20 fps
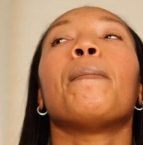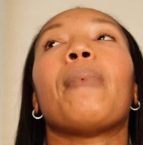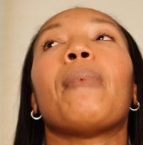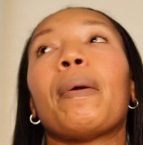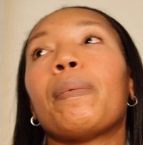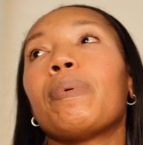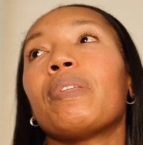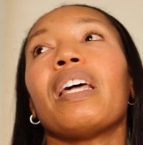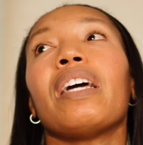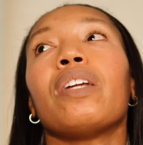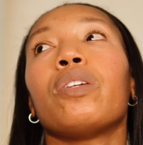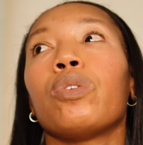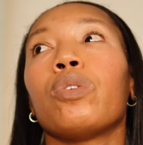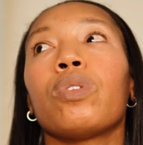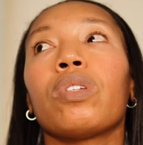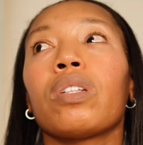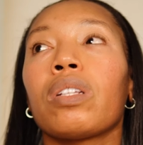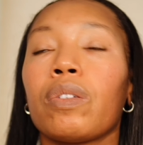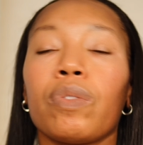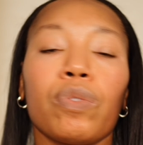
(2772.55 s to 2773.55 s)
Maybe they do
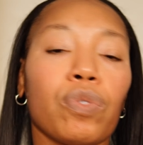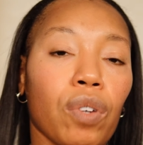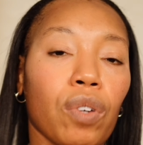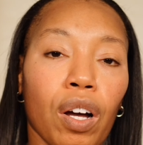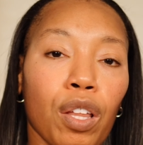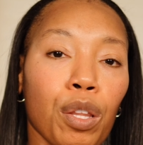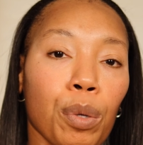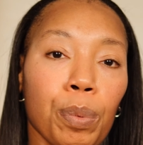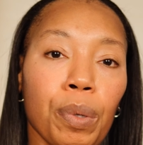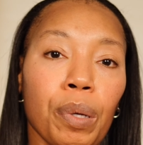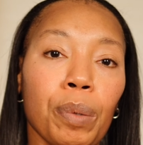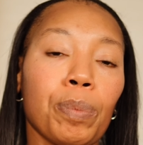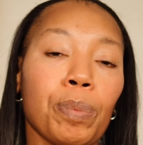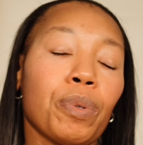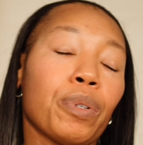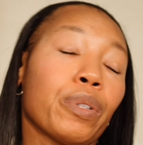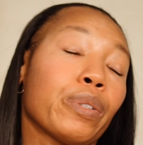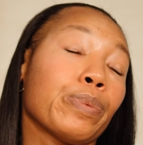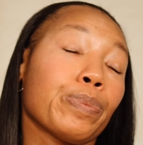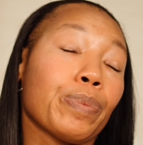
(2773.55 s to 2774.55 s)
deliver for other people.